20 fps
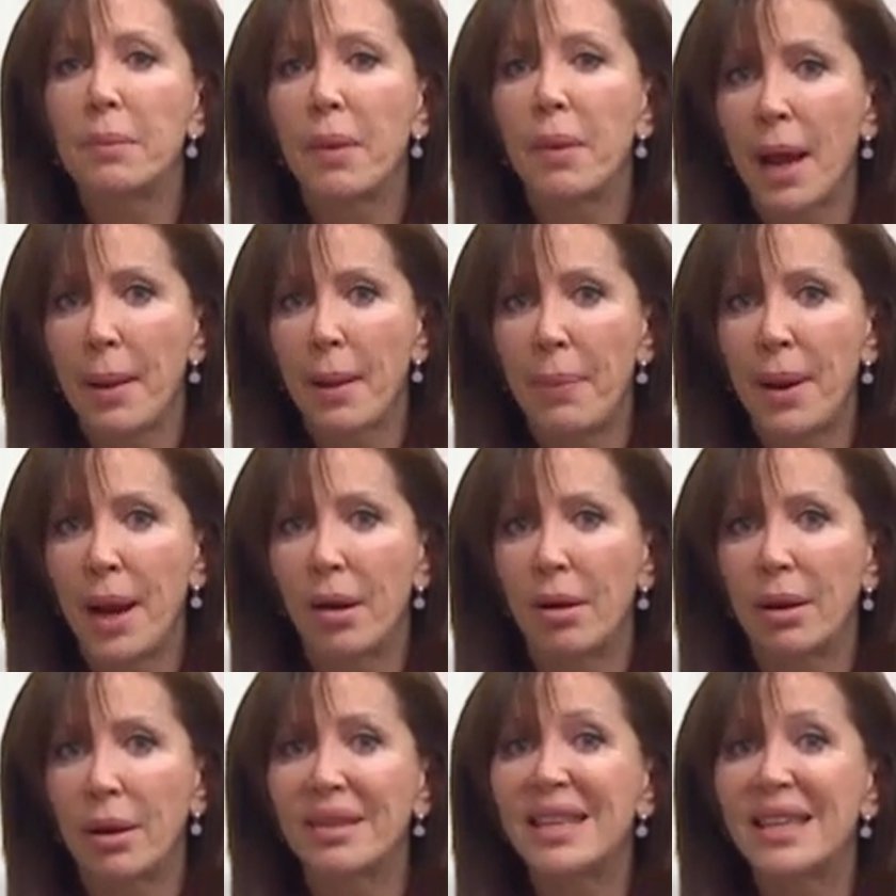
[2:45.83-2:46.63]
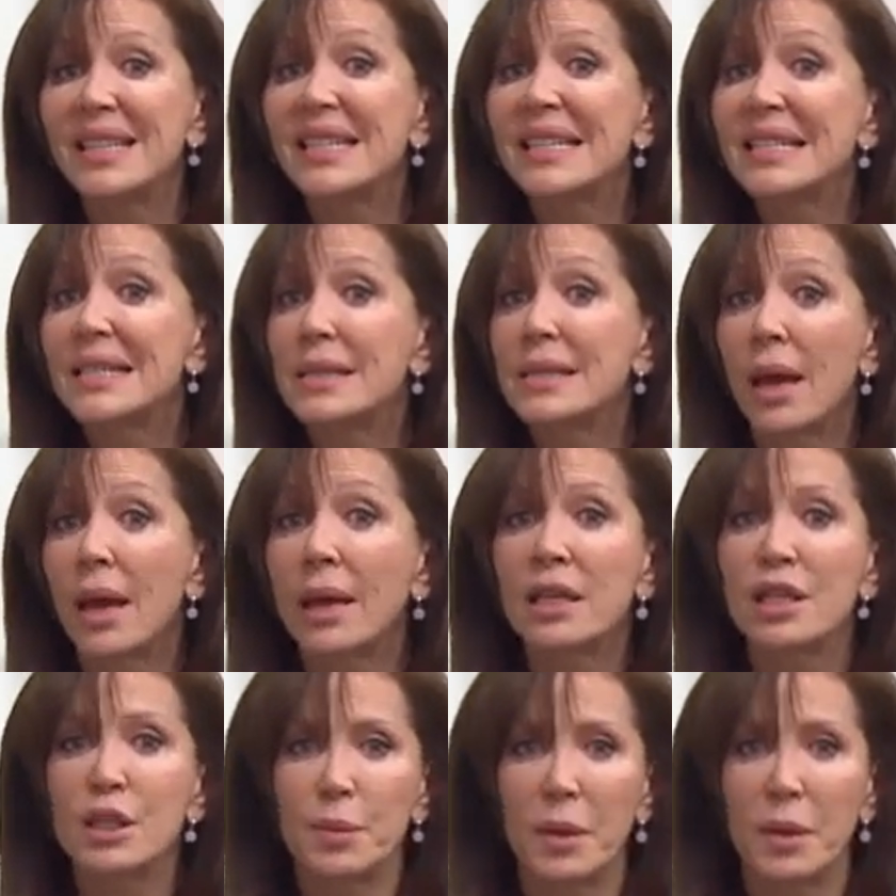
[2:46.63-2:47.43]
by a parent that does not
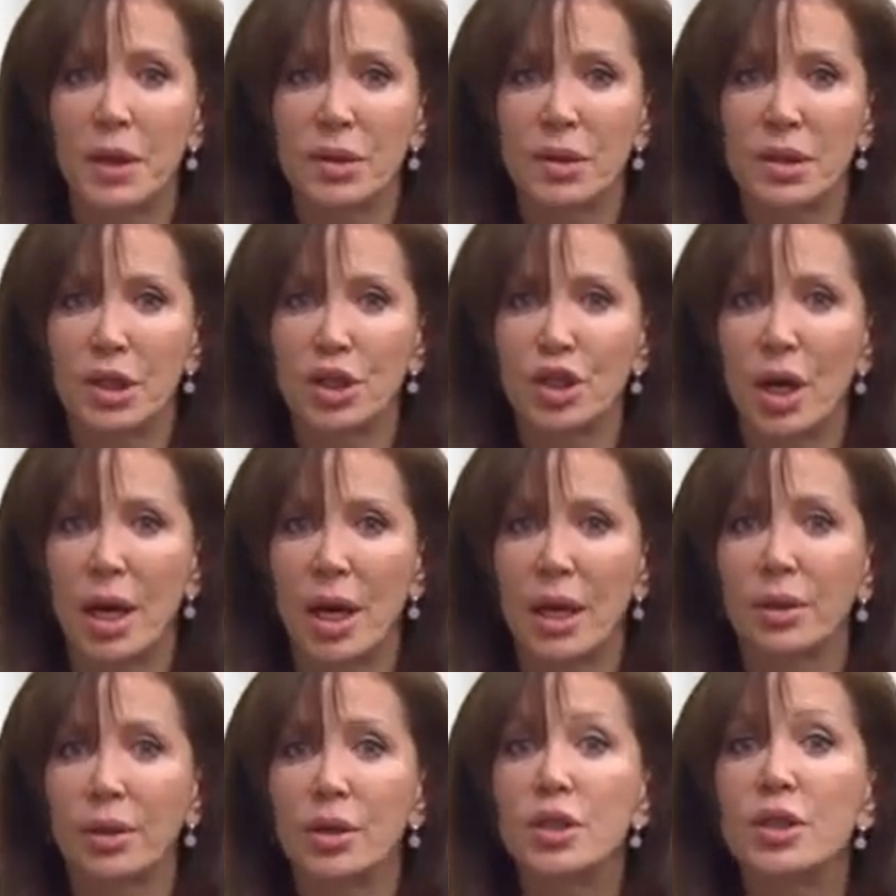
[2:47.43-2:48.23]
expose the child